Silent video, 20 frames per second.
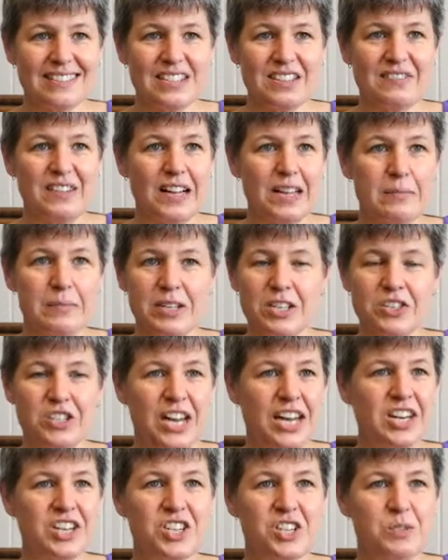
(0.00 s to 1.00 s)
Development
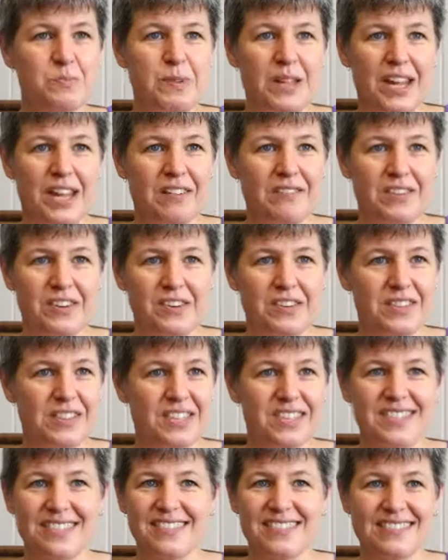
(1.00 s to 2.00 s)
changes behavior.
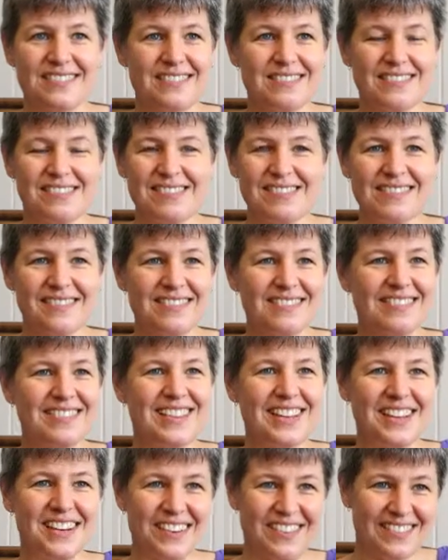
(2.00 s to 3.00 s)
This,
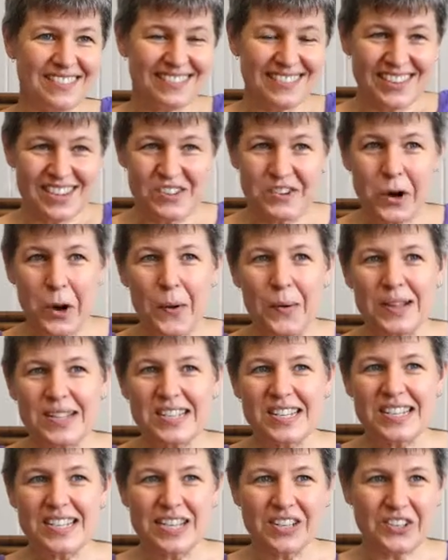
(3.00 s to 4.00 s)

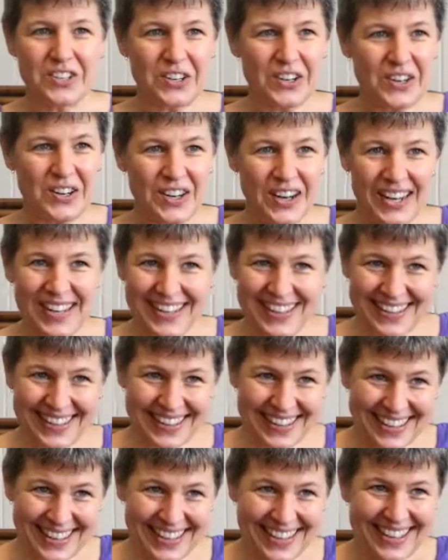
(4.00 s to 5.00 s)
as a teacher,
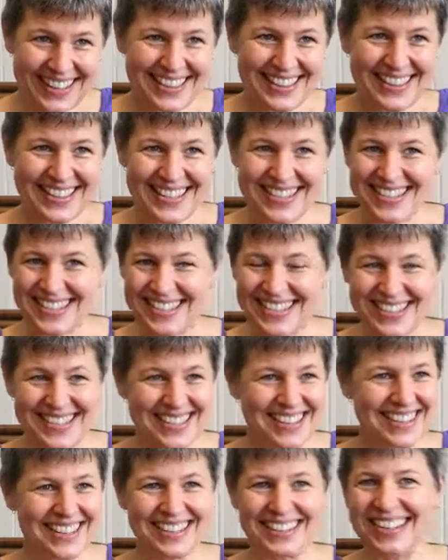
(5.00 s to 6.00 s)
this is,